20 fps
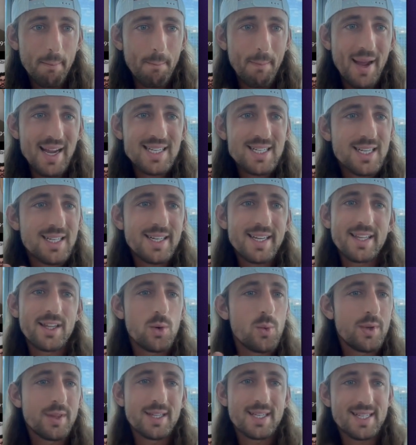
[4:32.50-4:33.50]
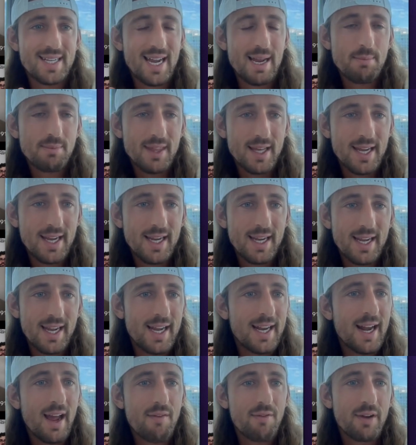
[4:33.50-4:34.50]
basically doing the same thing
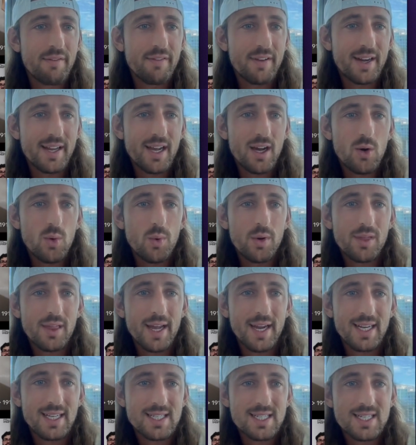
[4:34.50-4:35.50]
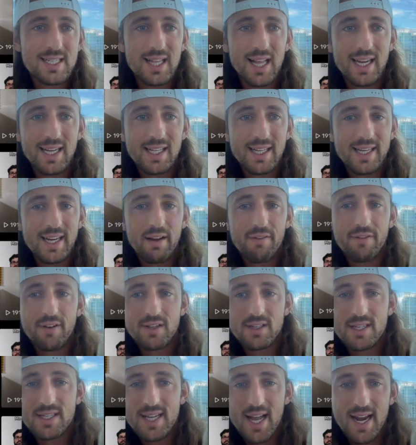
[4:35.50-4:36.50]
in every video with like a slightly
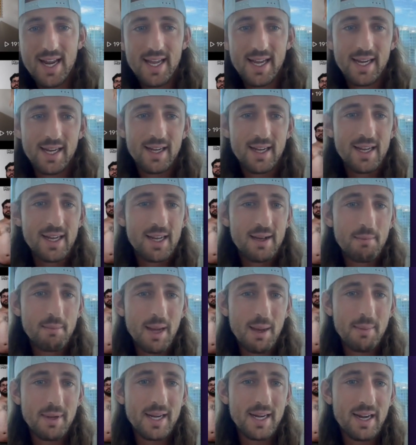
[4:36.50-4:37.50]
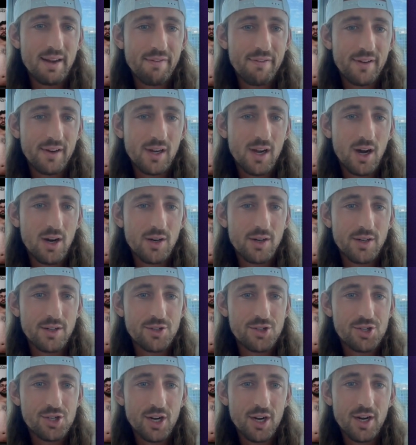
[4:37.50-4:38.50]
different setting, maybe a different colored
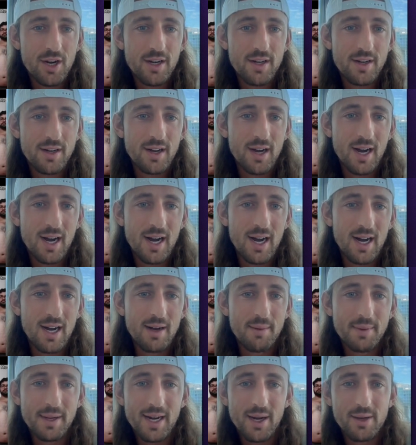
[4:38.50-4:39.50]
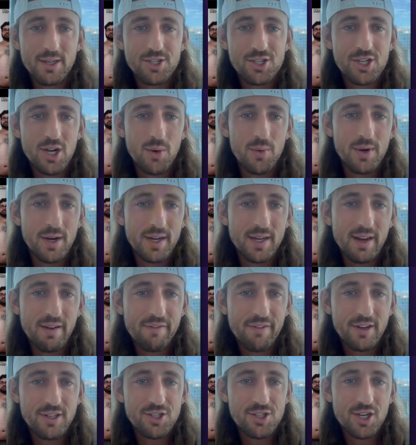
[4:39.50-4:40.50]
shirt. He's showing a
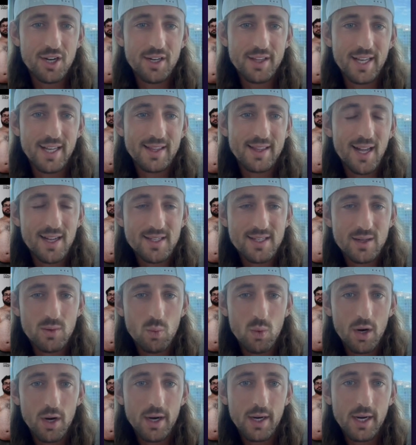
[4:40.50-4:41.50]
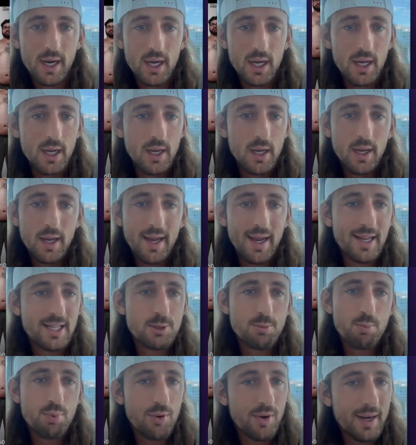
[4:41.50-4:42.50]
different shirt that doesn't work. It's
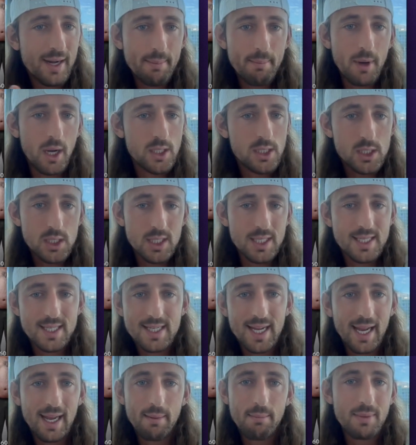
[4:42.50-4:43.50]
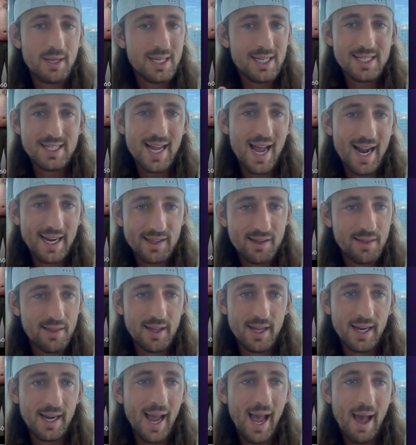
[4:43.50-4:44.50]
pretty much the same exact
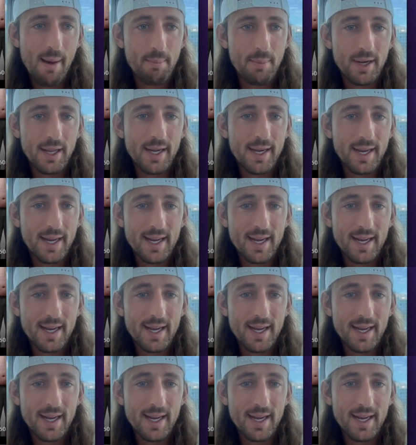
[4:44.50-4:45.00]
thing happening